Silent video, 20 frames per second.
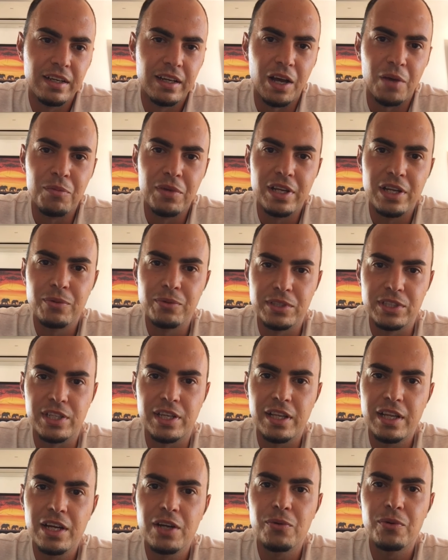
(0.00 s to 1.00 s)
I mean, it was
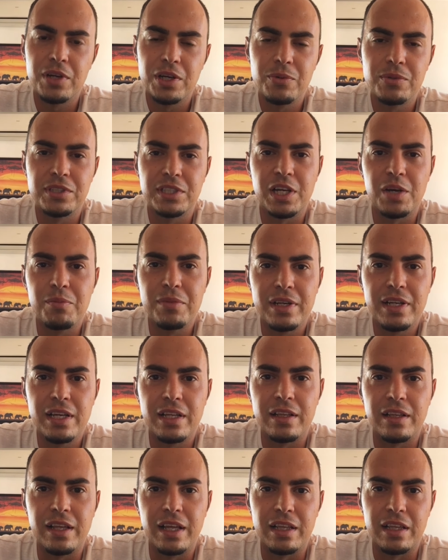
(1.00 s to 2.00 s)
clear when he was coming
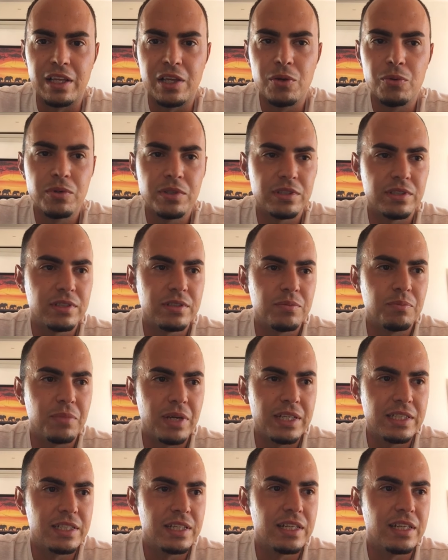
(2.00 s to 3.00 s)
in that he was
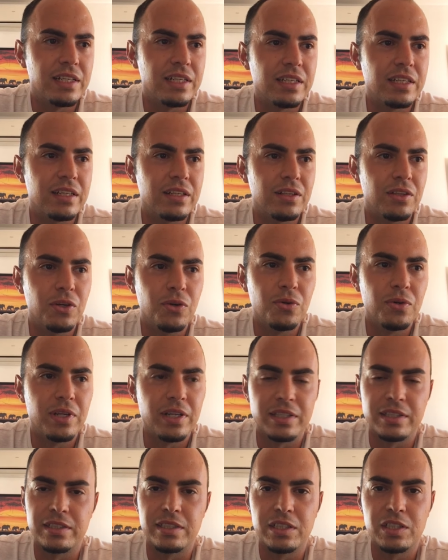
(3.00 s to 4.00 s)
basically doing
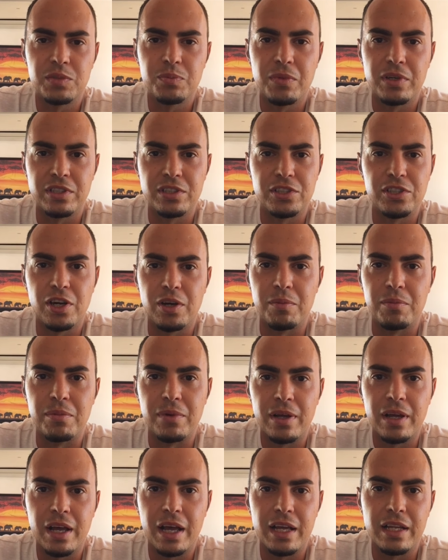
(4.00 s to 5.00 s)
a six-month job
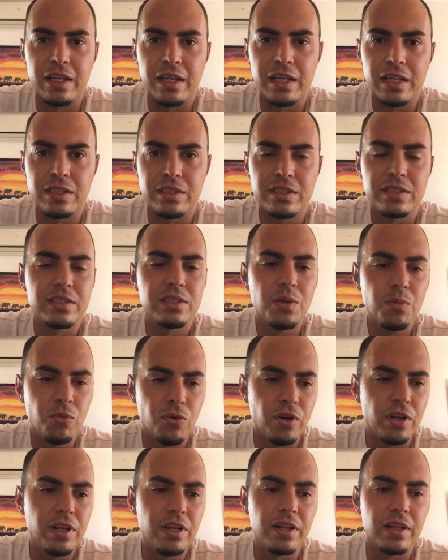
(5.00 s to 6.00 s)
and it's
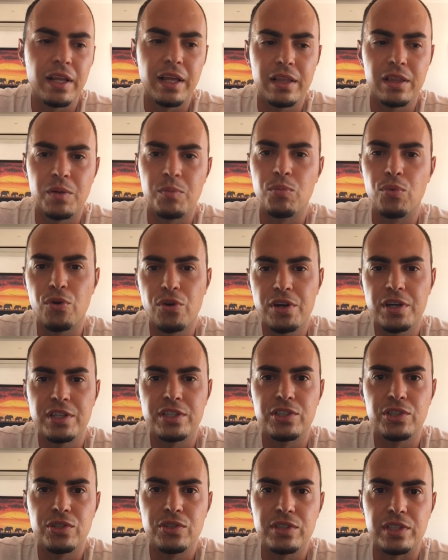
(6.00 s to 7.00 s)
someone that the board
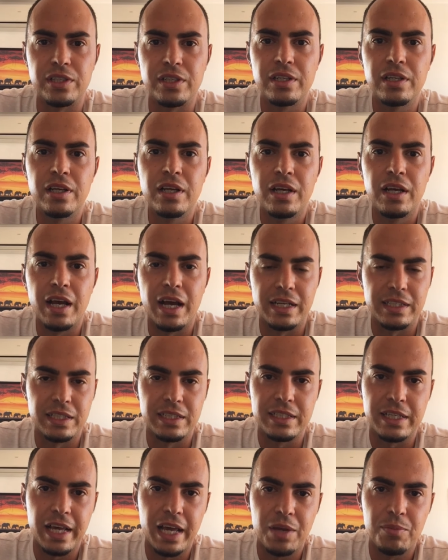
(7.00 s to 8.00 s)
is using as a
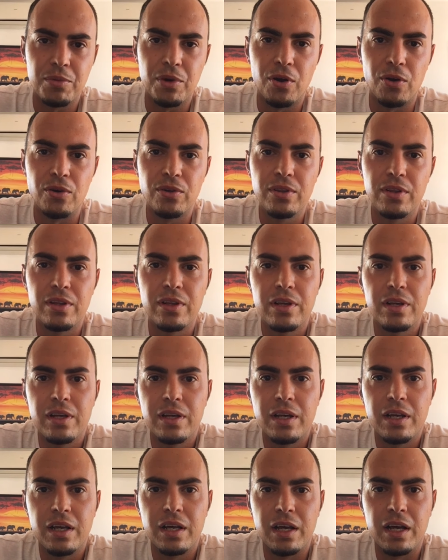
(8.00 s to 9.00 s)
scapegoat
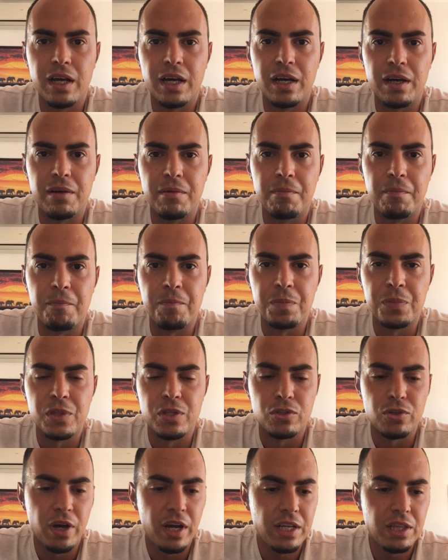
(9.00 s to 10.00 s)
um,
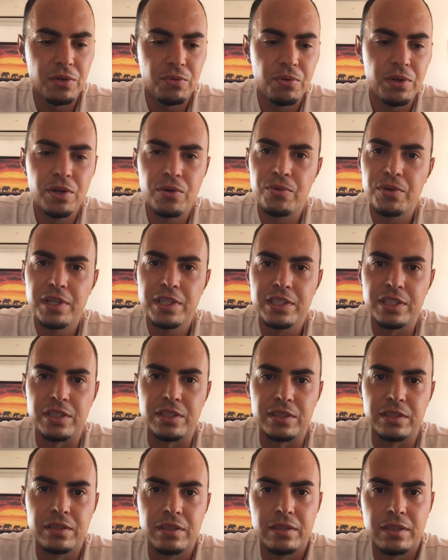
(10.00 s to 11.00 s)
to hide the real
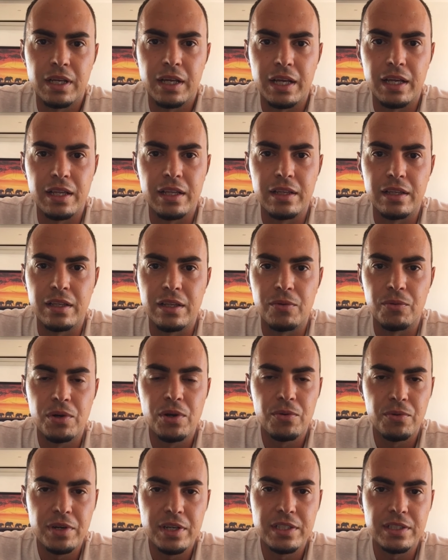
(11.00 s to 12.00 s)
reason. And the
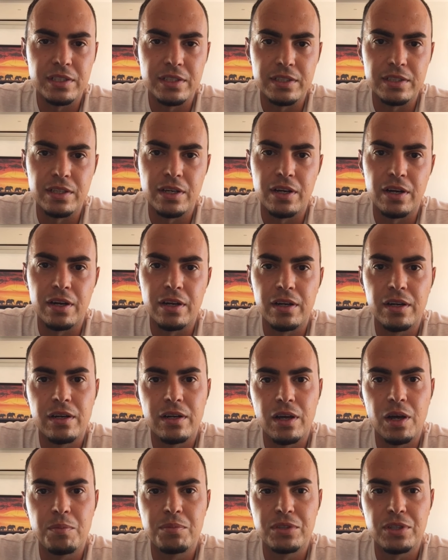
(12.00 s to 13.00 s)
real reasons are
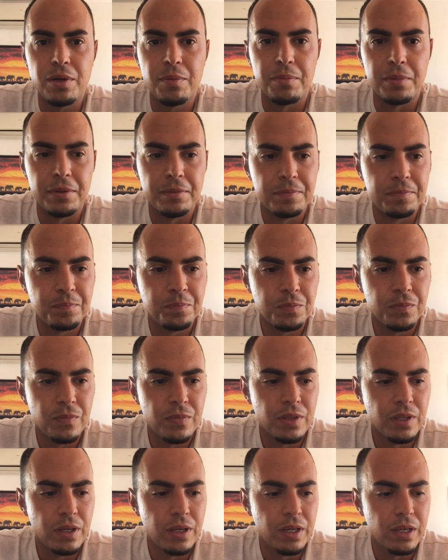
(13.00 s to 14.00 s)
up top.
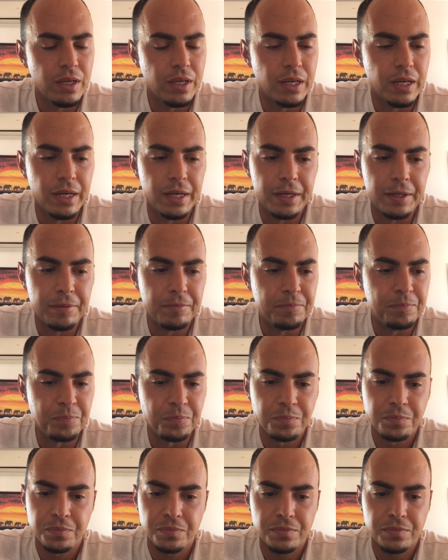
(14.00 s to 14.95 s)
Um,